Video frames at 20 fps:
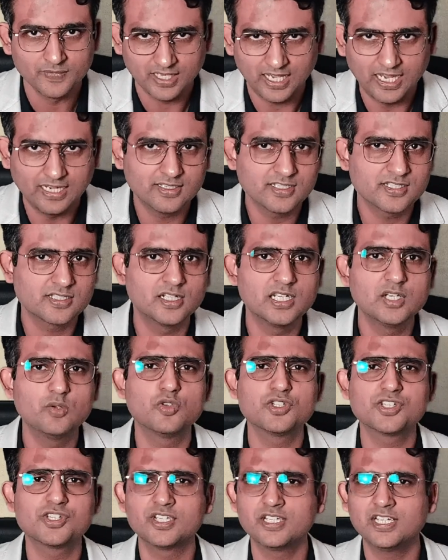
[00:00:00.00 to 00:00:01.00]
And the study
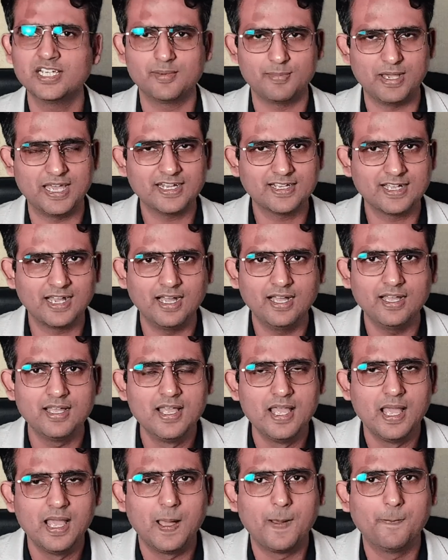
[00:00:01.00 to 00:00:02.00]
was done in America,
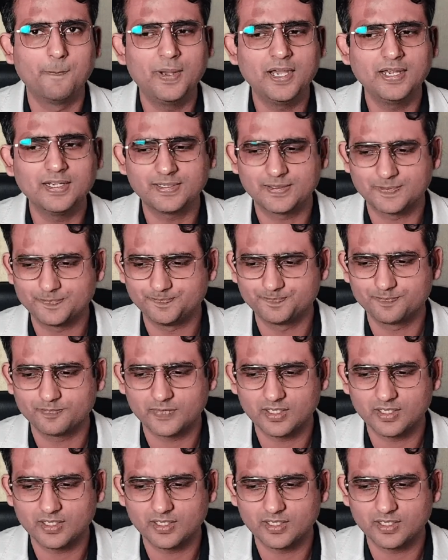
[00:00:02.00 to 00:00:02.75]
but